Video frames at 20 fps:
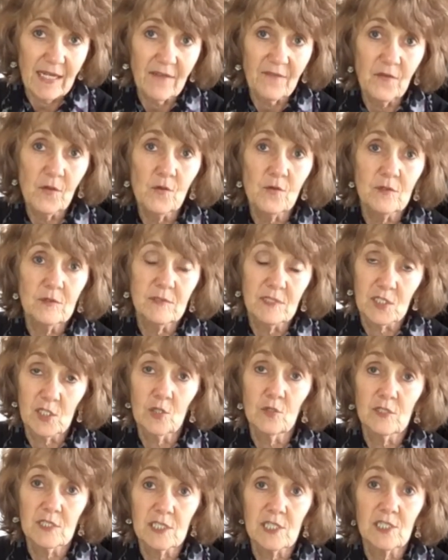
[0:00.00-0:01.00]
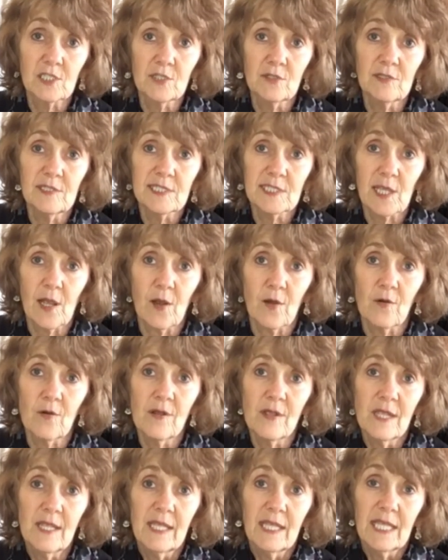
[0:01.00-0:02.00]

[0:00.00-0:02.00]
if you choose to do so,